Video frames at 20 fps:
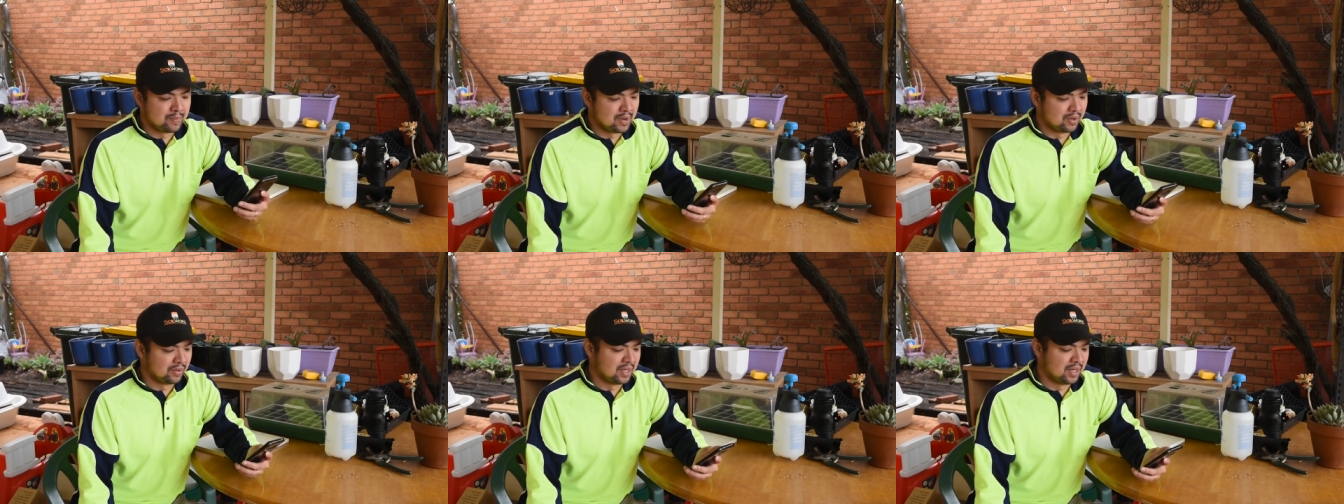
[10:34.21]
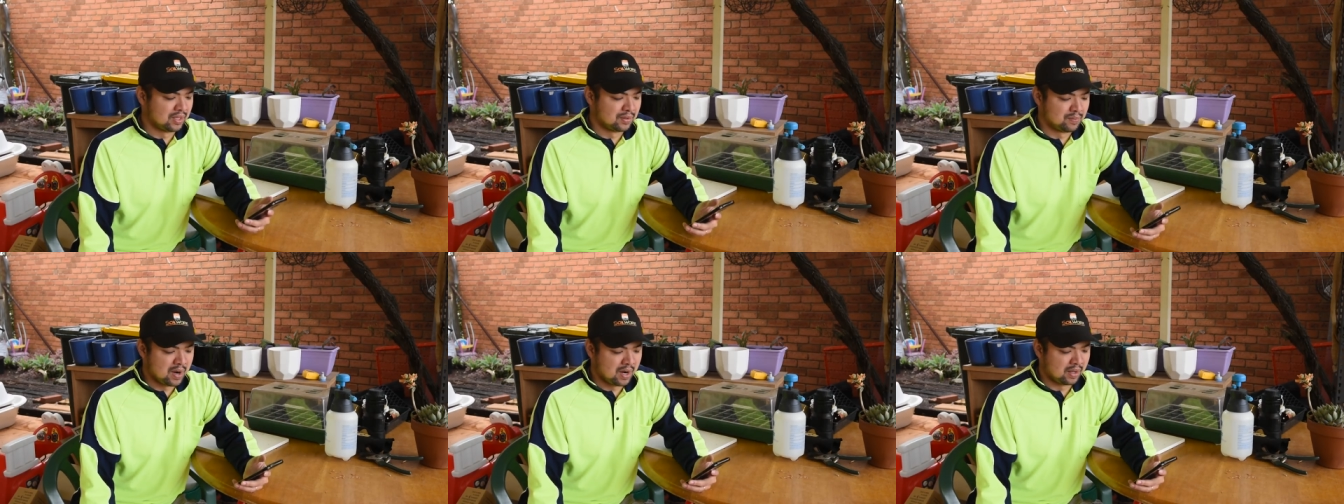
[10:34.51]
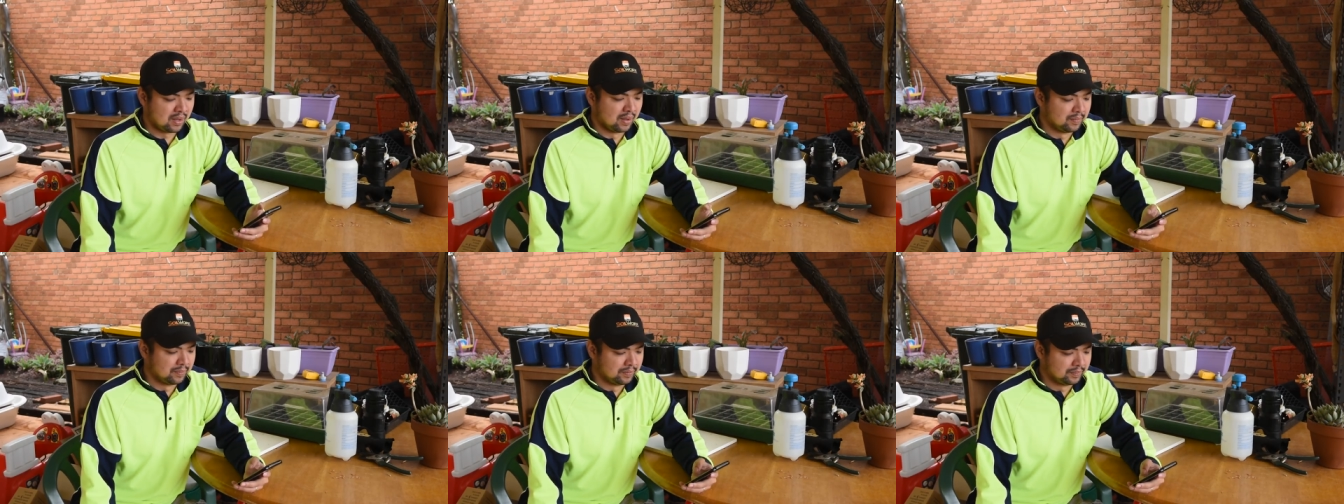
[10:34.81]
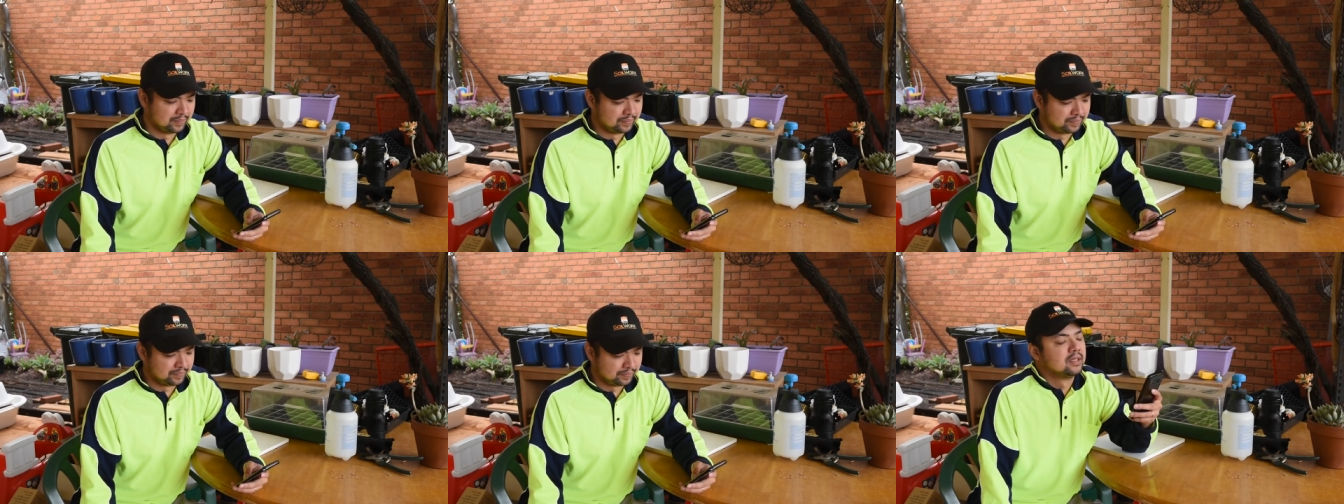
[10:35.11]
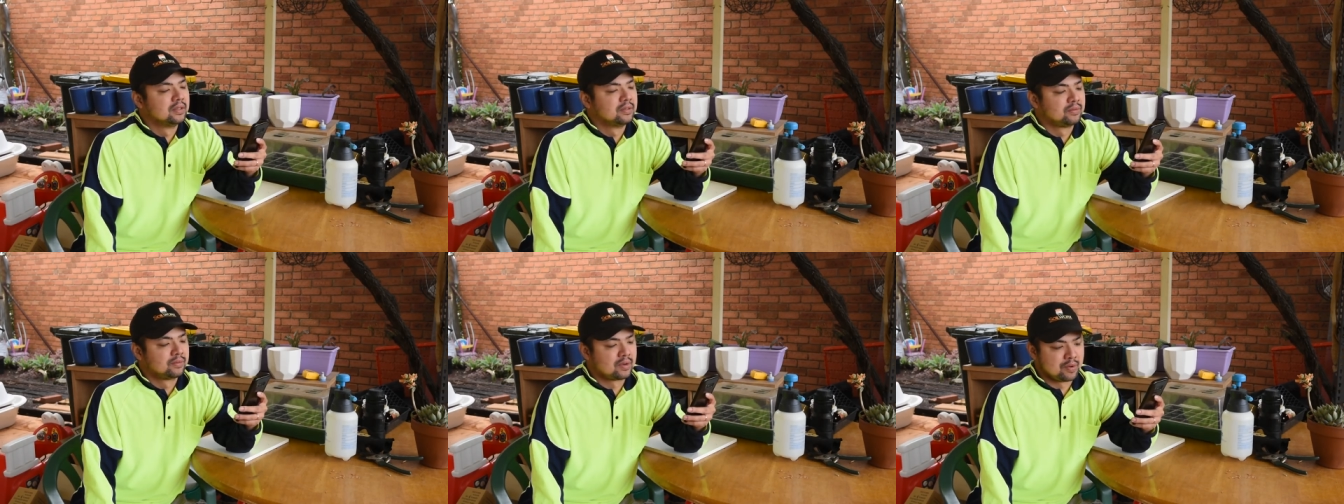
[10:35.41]
about this part
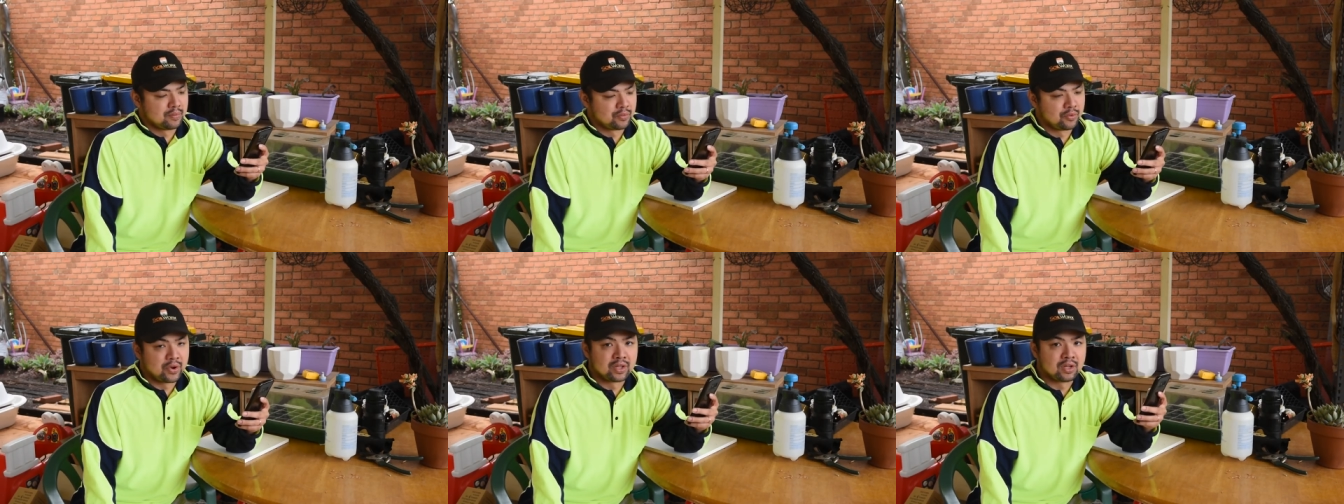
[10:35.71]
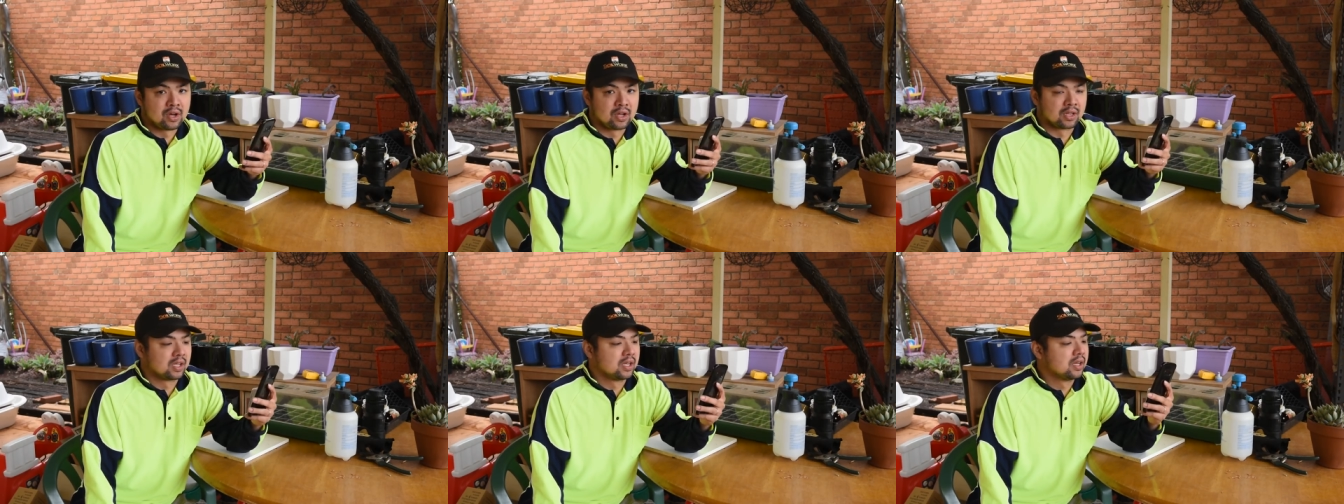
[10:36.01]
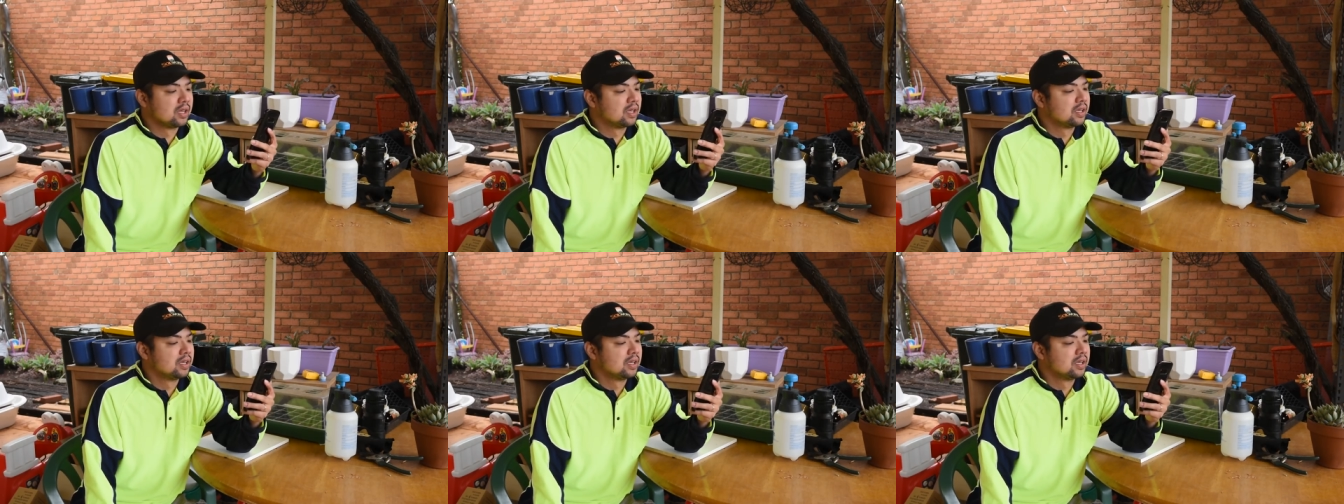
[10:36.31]
from Gwenot.